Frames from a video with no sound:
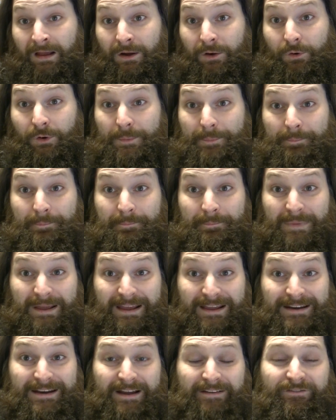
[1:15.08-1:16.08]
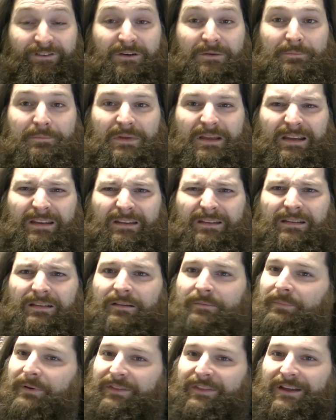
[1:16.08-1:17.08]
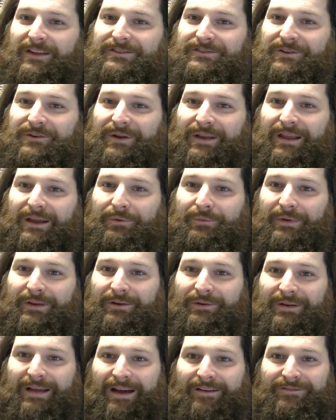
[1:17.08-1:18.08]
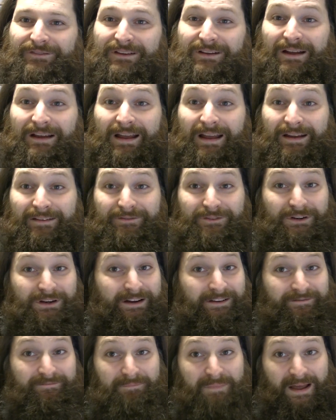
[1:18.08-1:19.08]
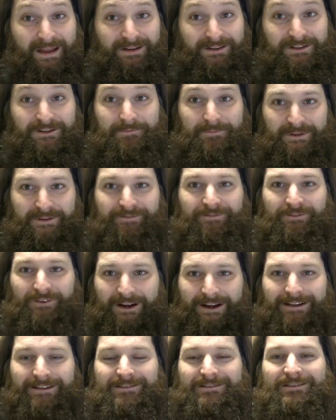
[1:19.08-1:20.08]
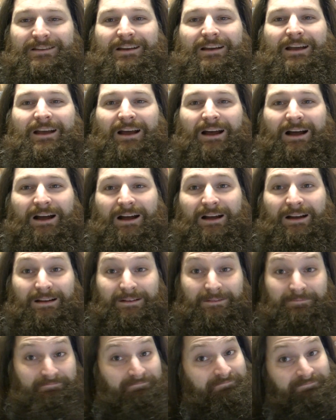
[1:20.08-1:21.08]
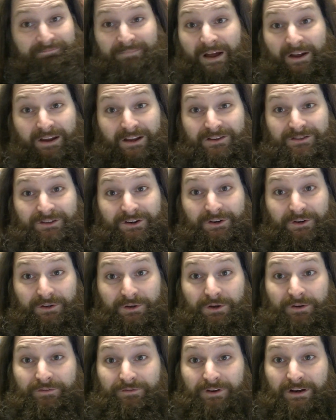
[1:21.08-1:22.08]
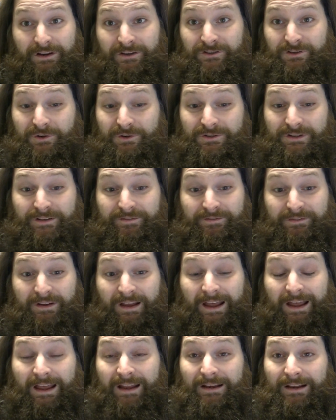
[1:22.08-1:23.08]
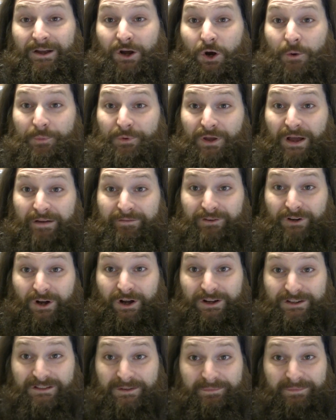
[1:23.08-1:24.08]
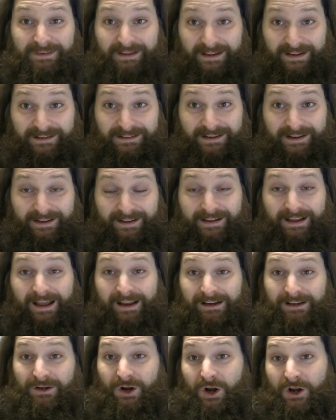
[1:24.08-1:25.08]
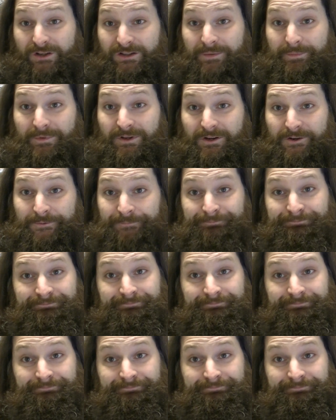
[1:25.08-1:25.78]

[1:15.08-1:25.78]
we may never meet, but that's okay. We don't have to ever have met to be friends. Uh, I consider you a friend, Joseph, and I hope you have an awesome day today and an awesome year